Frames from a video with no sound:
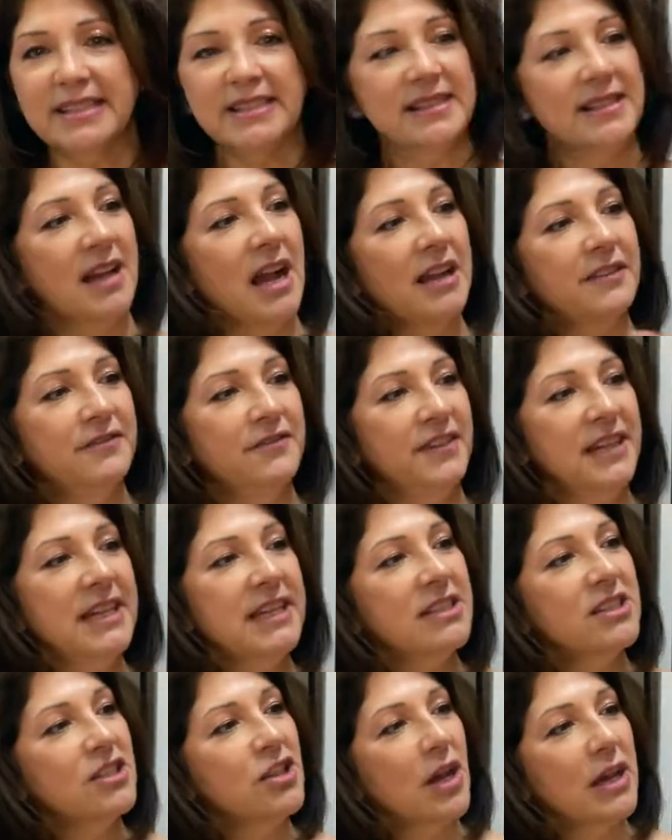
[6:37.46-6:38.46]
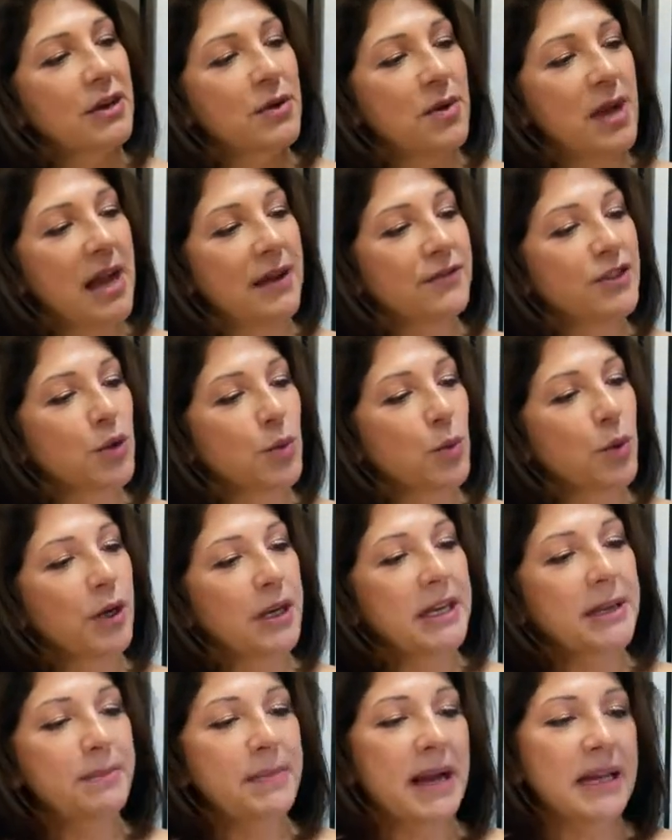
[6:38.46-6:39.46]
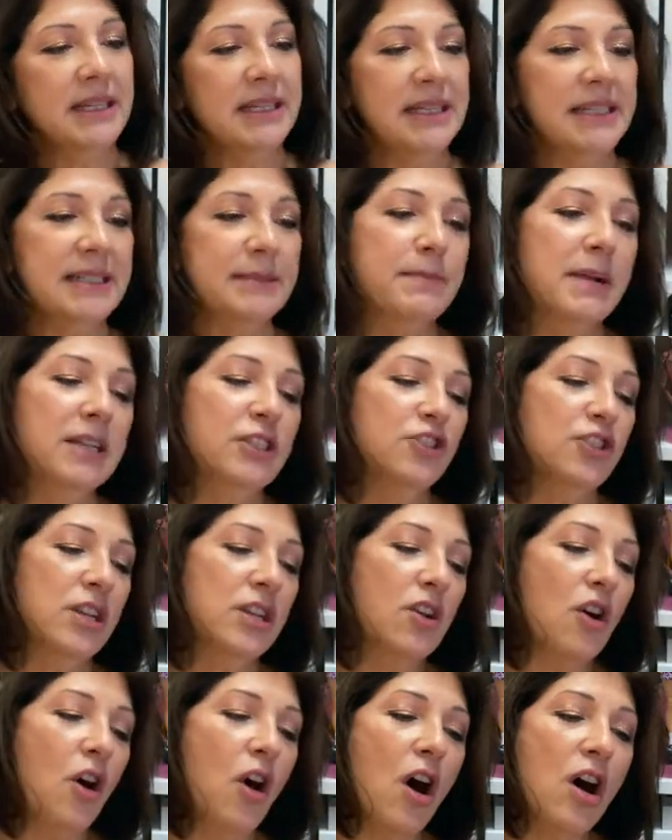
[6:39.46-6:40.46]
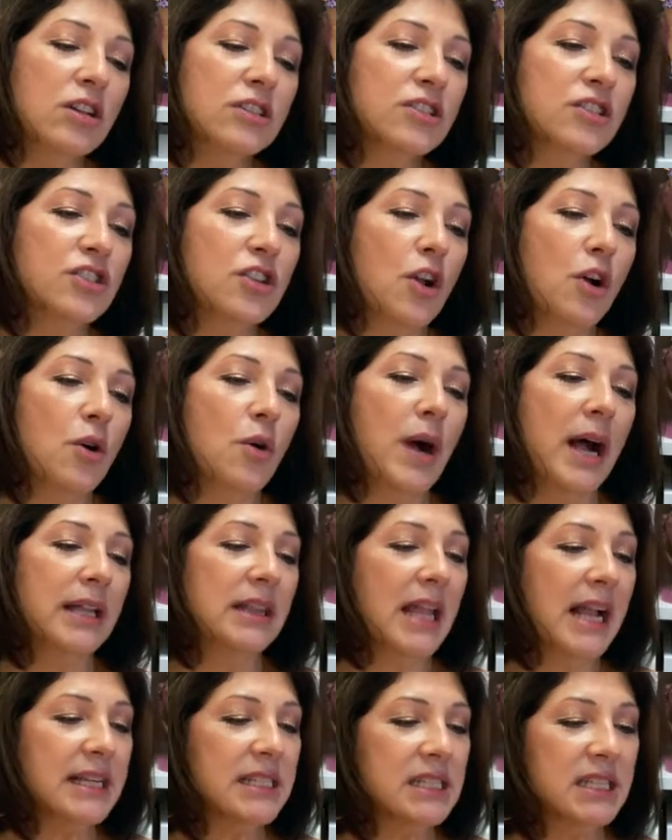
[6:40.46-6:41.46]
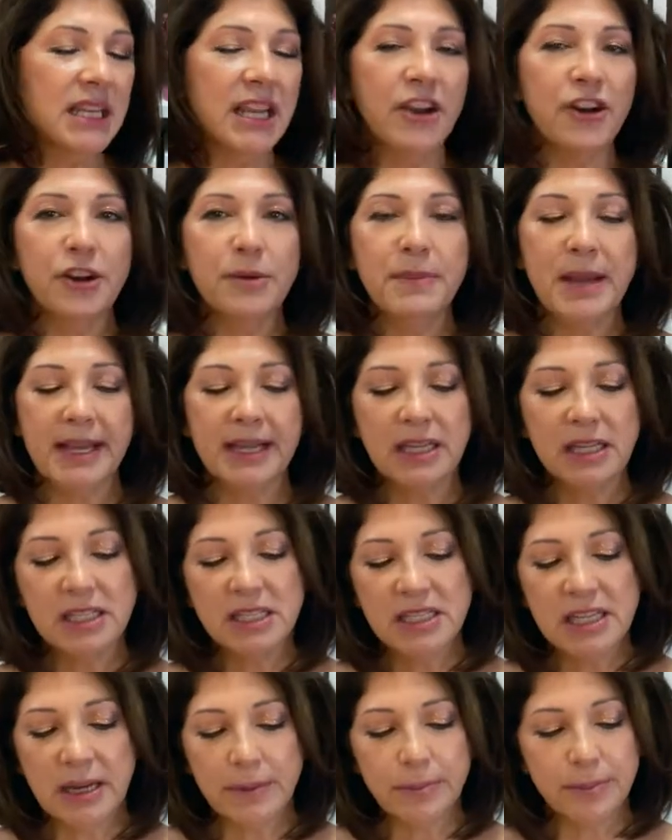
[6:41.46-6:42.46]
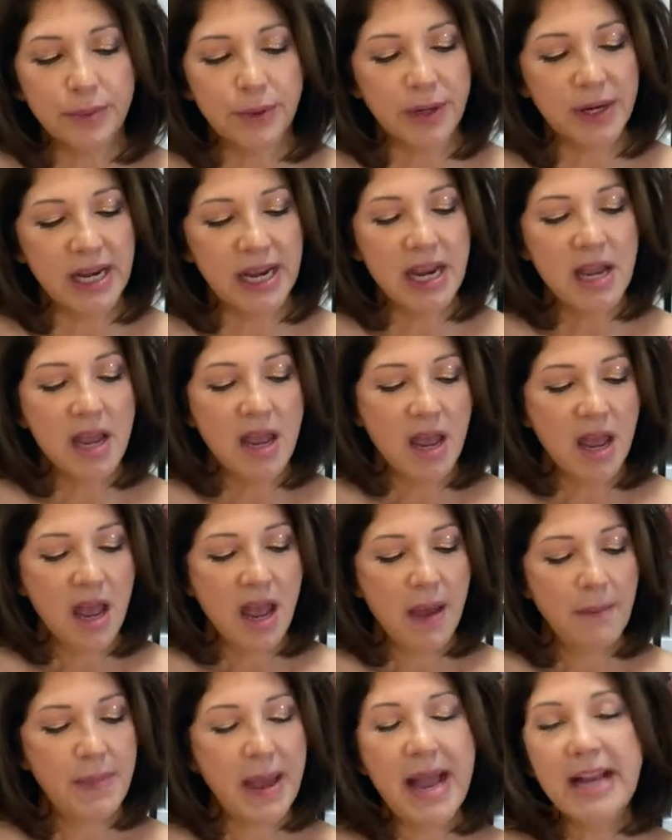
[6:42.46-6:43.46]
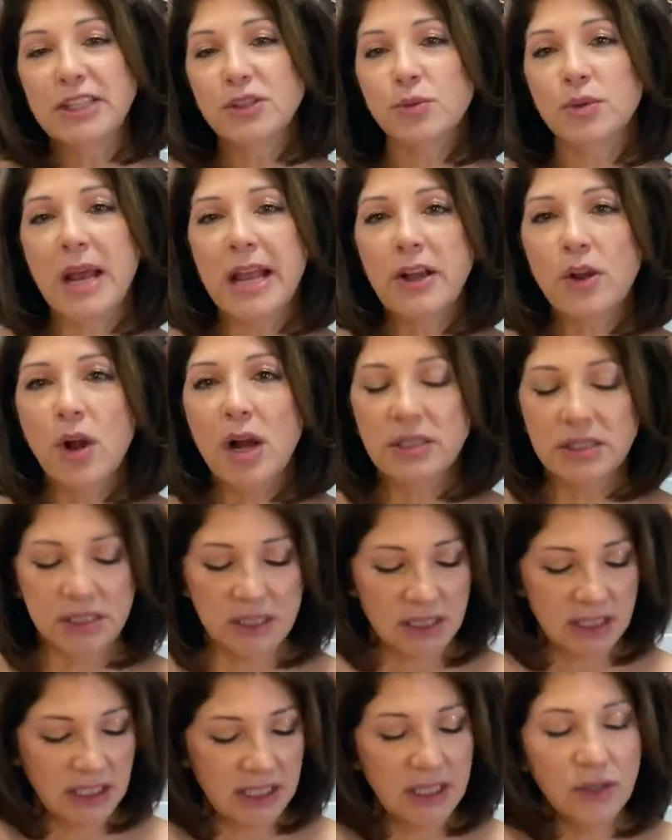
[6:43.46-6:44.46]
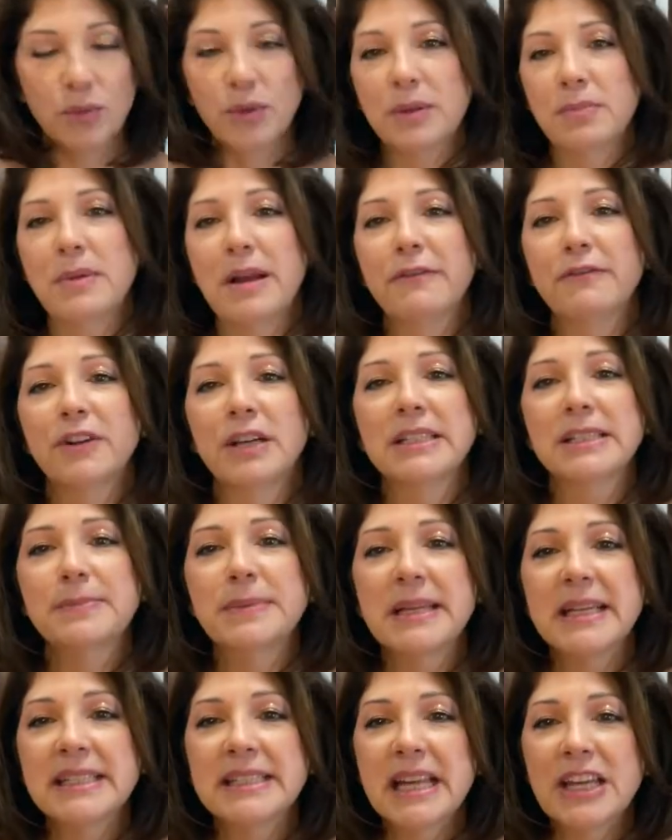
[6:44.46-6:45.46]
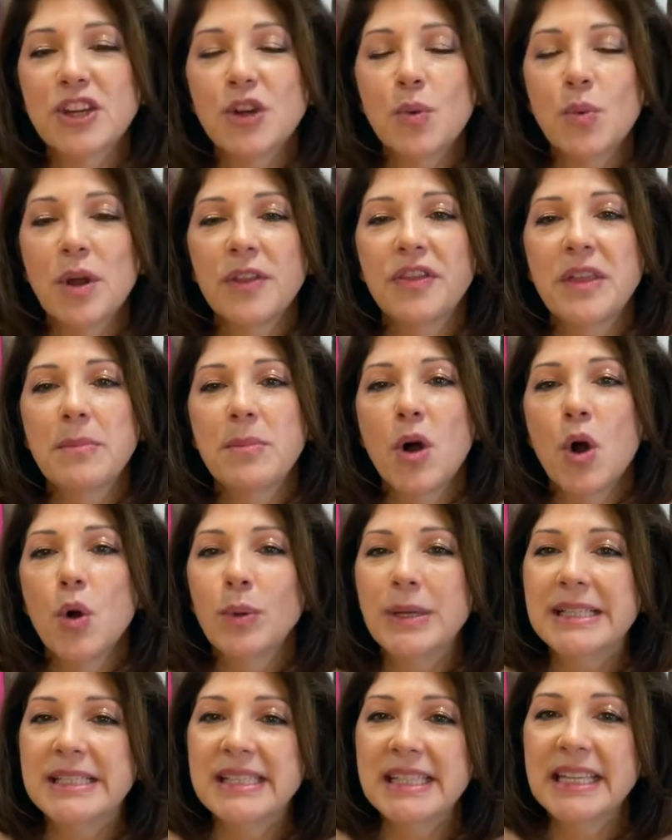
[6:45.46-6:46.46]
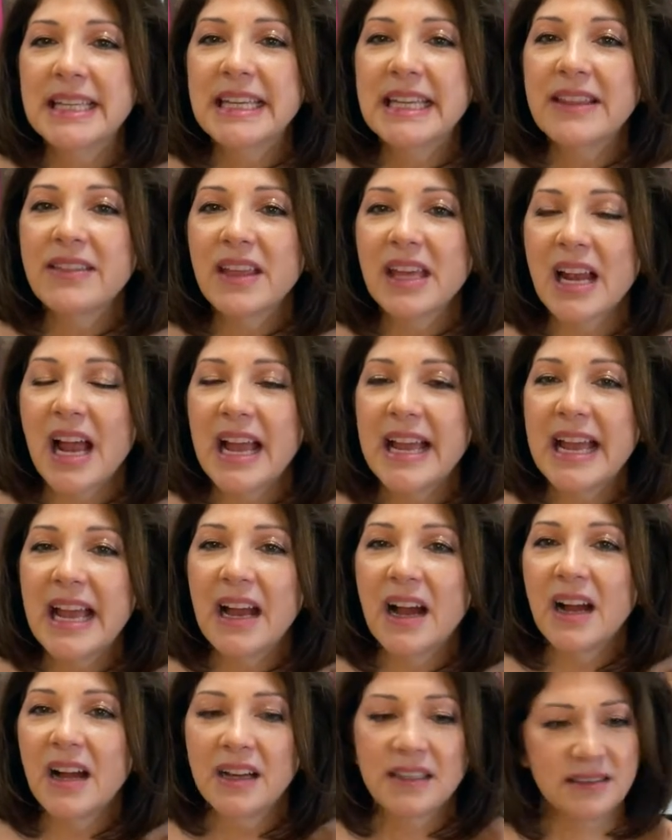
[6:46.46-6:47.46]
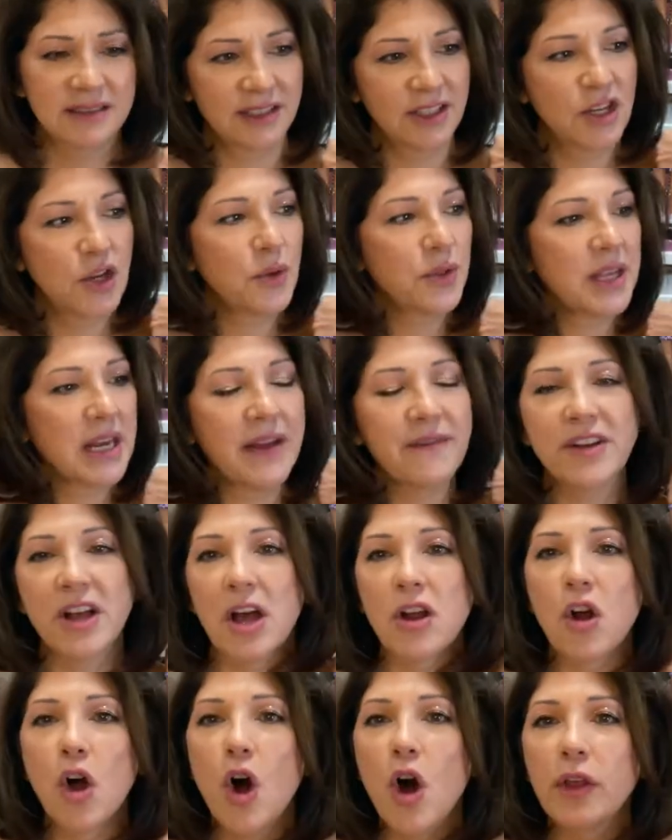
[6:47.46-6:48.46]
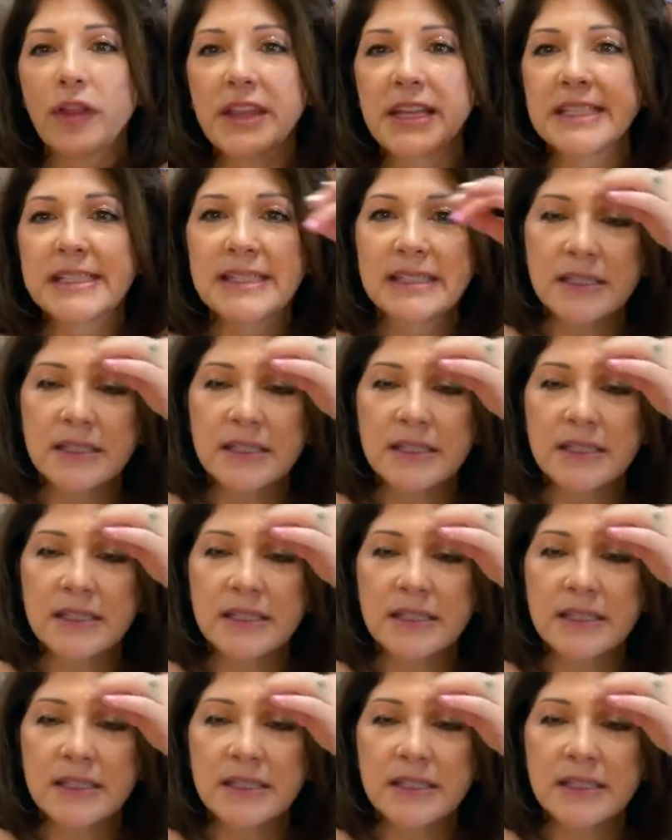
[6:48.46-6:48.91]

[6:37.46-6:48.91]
got feet, so I don't have to worry about it as much. And also, I like to carry my contemporary bags when I go out to eat with my friends, because I don't want them always thinking that I have, you know, that I've got all this